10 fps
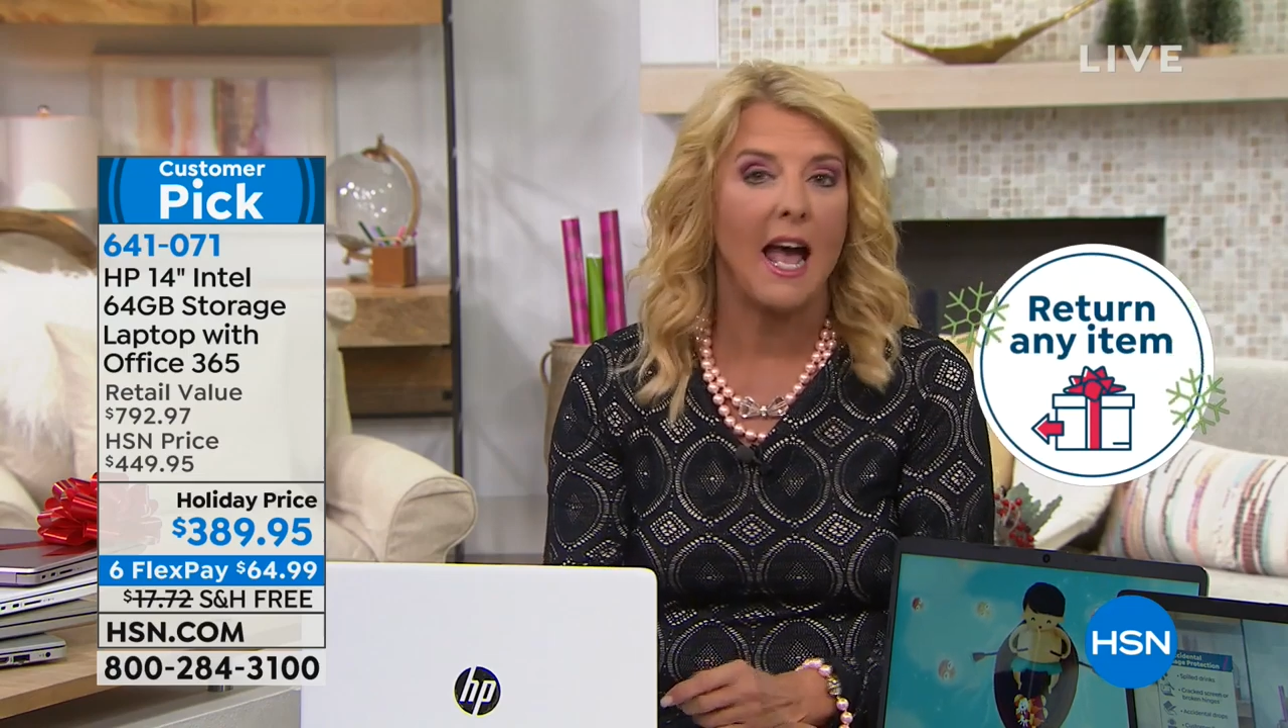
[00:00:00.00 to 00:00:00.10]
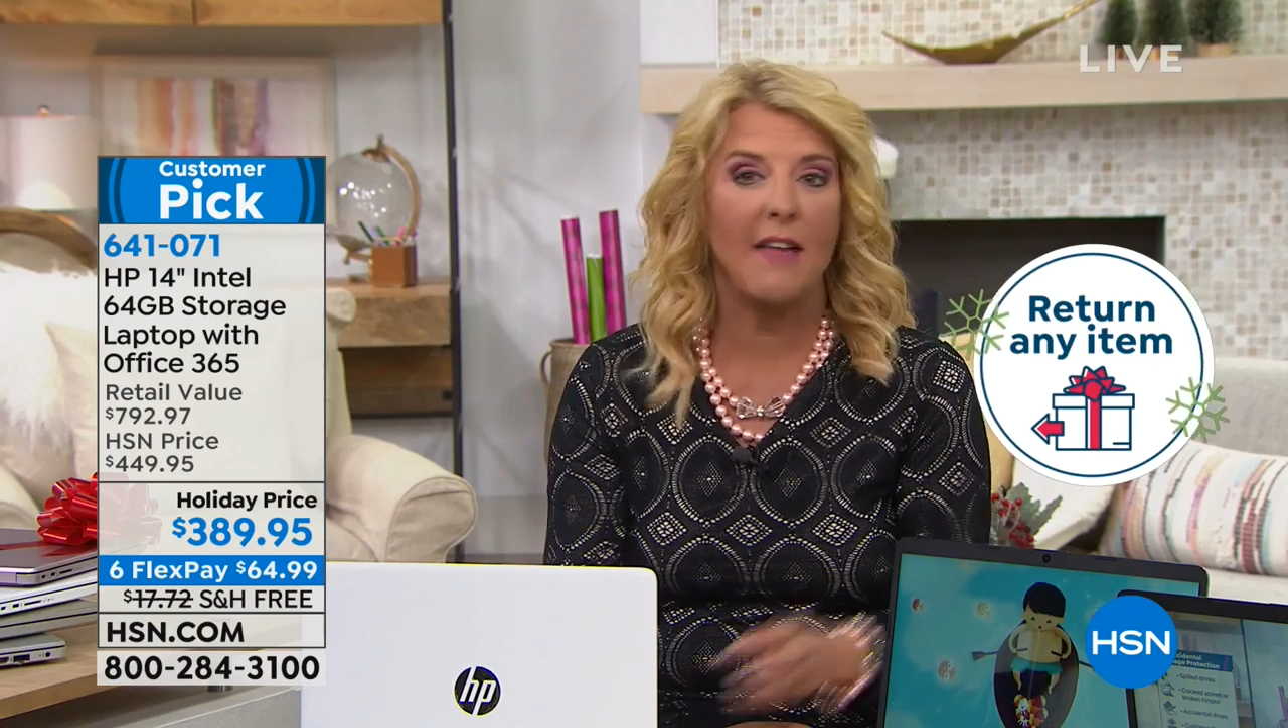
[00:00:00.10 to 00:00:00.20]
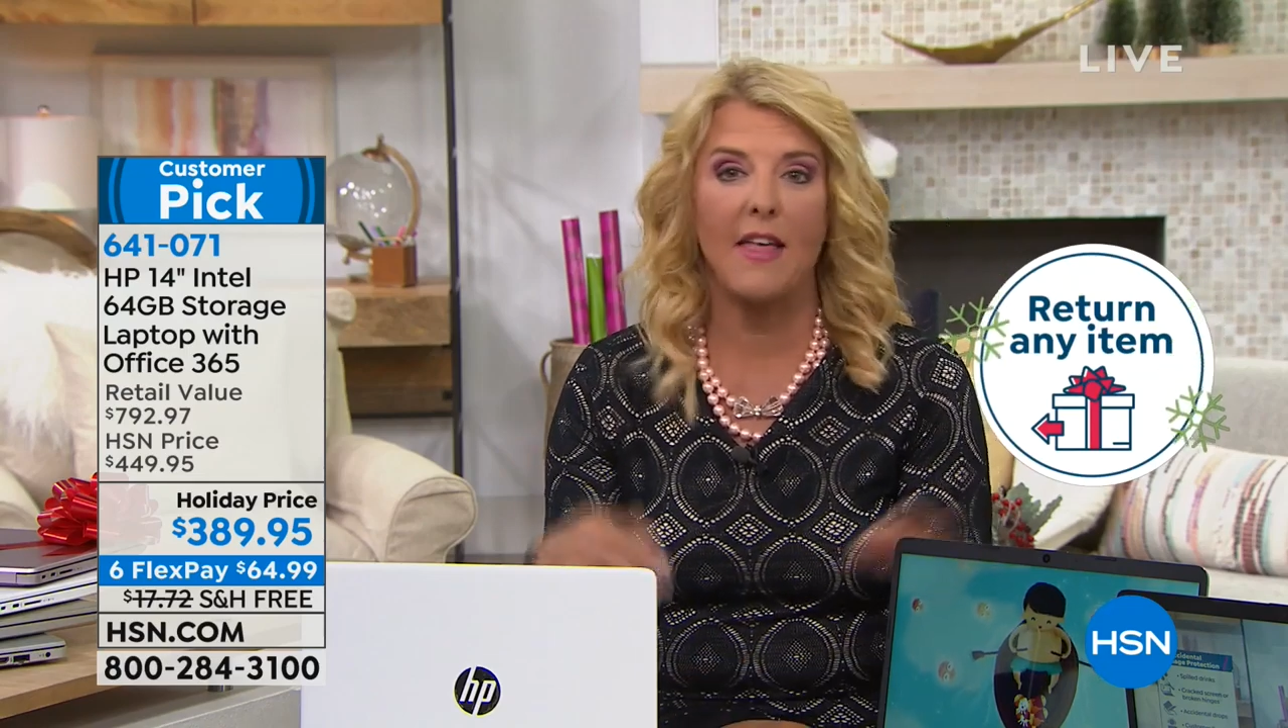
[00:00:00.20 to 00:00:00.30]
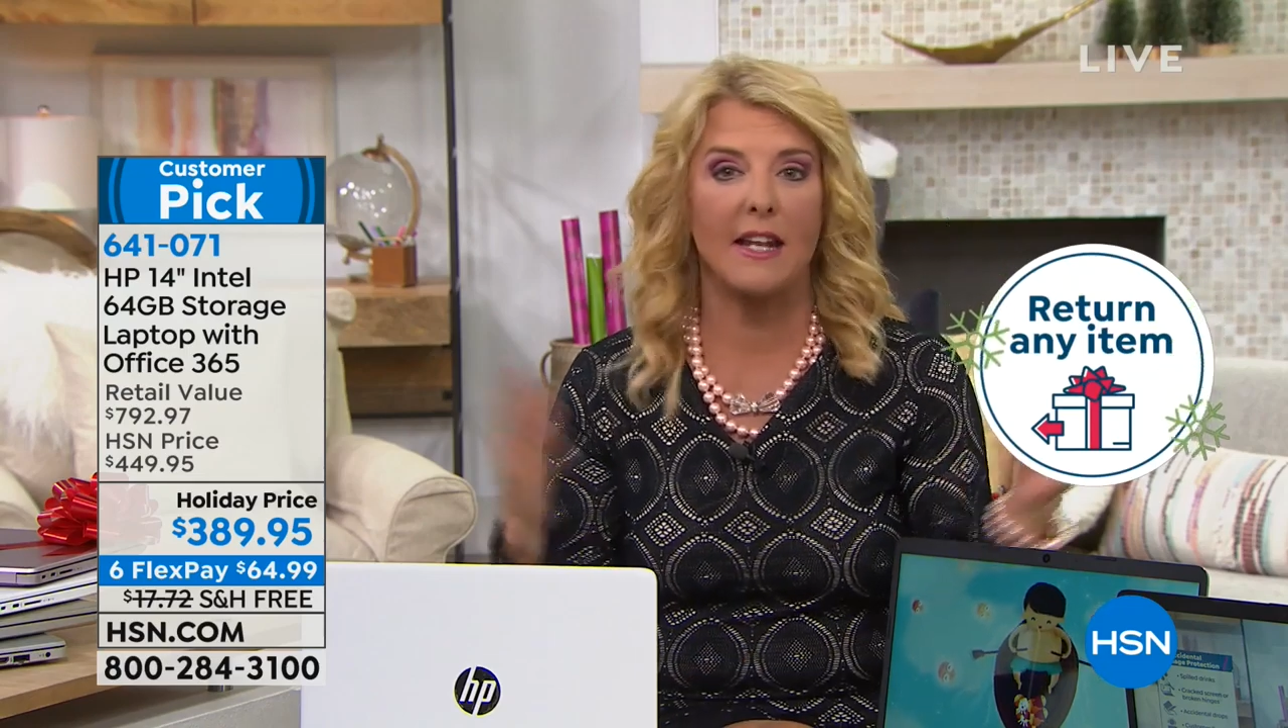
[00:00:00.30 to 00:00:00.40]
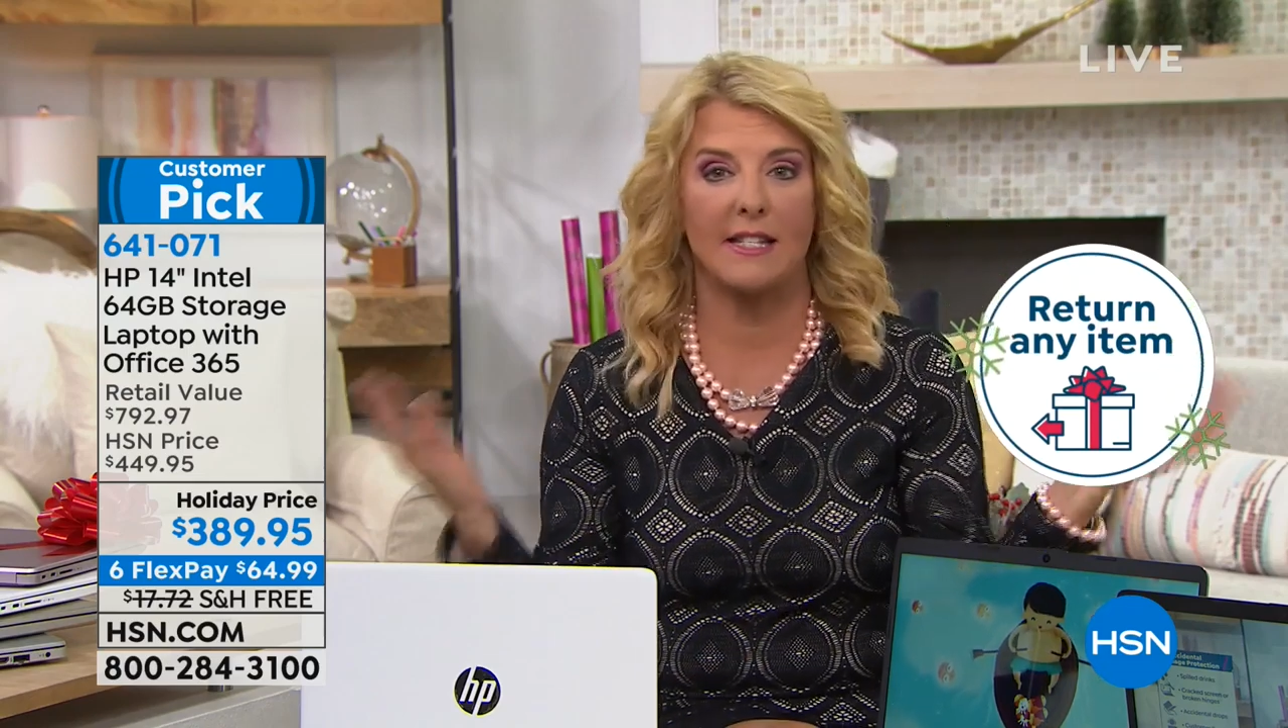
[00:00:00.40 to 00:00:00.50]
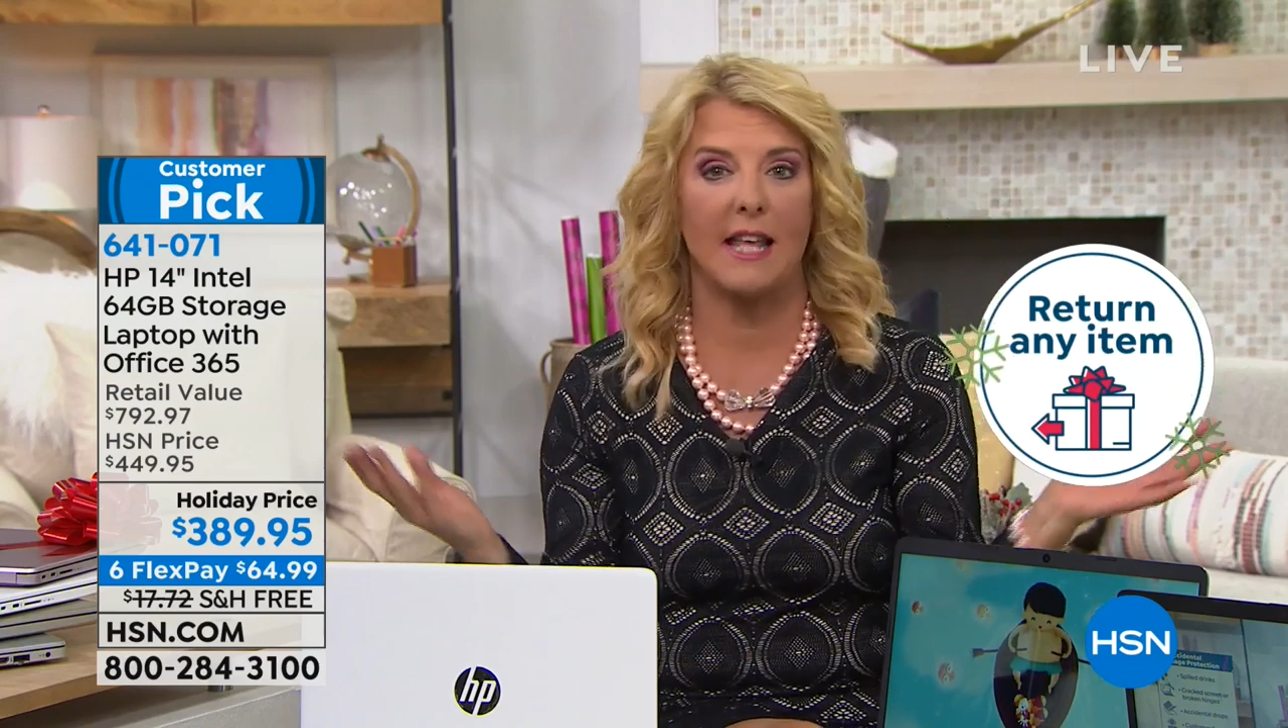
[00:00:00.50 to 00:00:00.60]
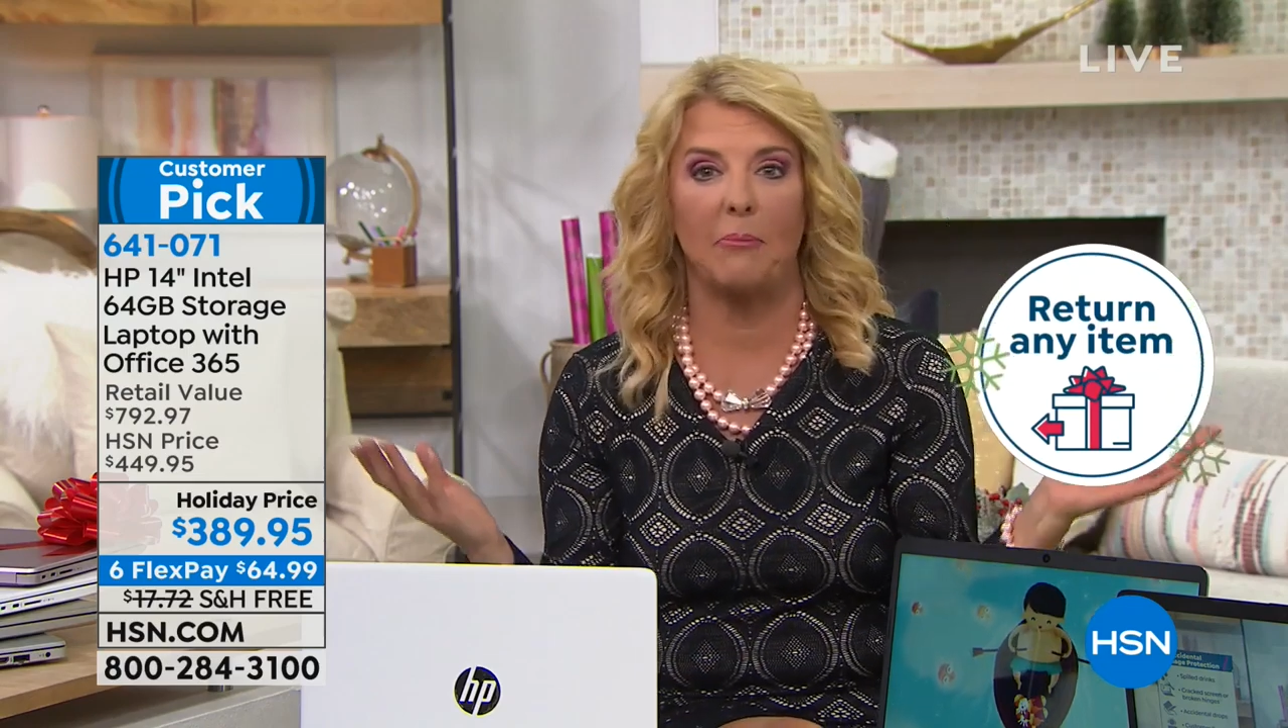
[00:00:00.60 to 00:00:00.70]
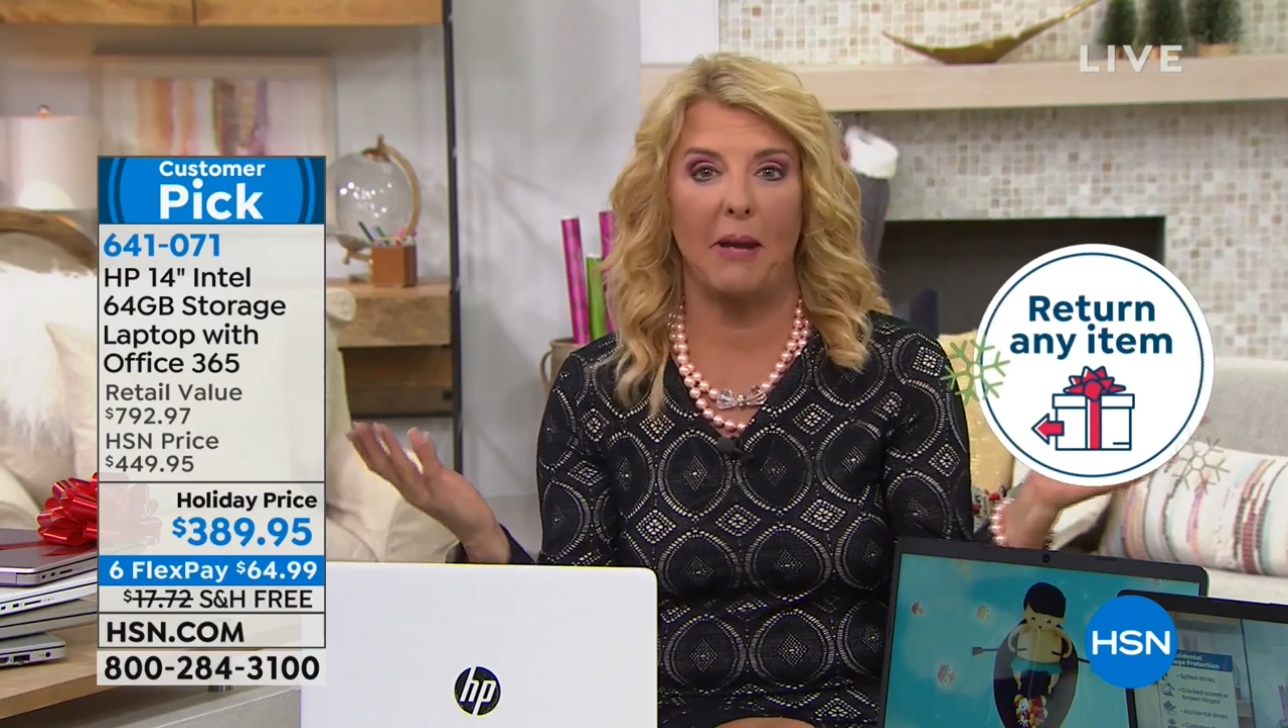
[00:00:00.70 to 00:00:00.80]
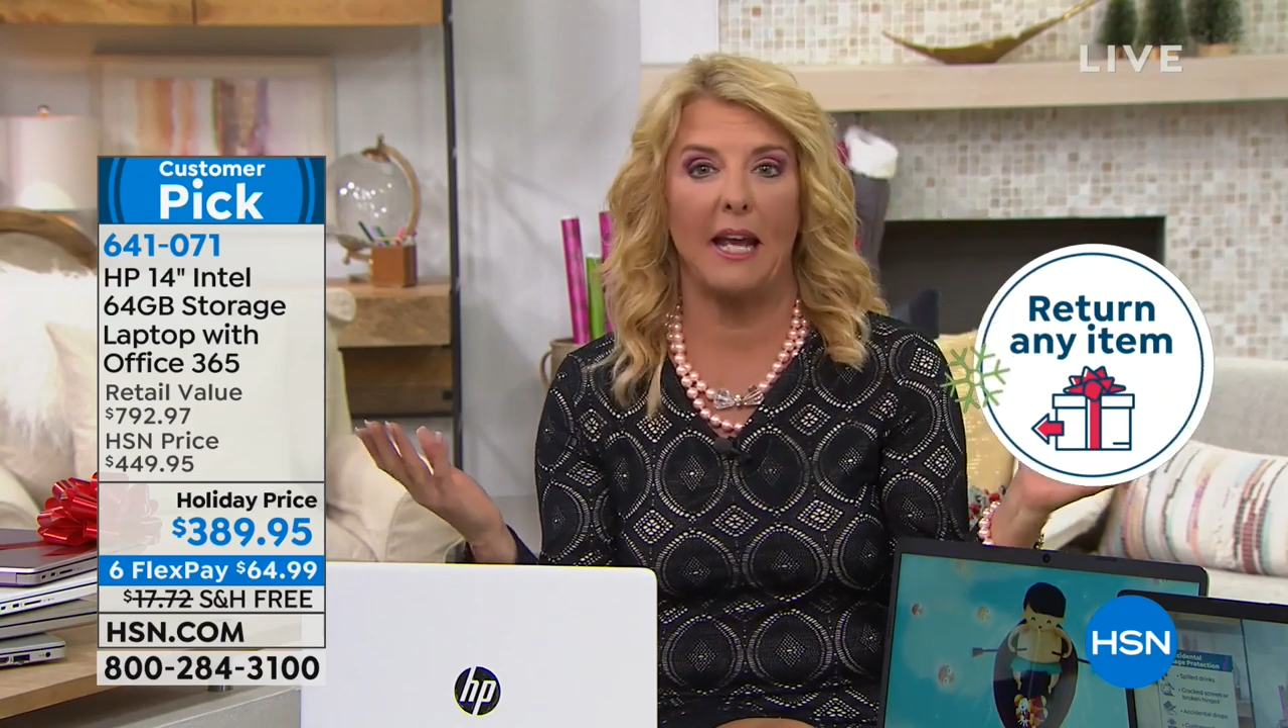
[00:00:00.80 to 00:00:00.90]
And then it's that